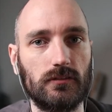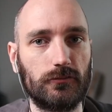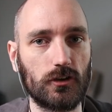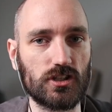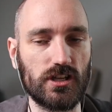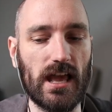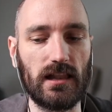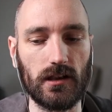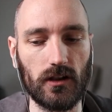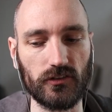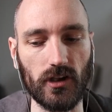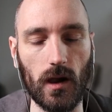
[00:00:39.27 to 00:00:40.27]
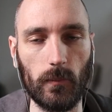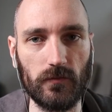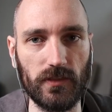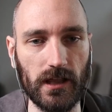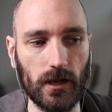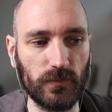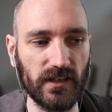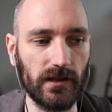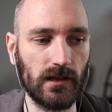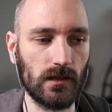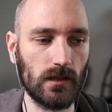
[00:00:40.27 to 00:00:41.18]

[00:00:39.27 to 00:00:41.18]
functionality on top of that update.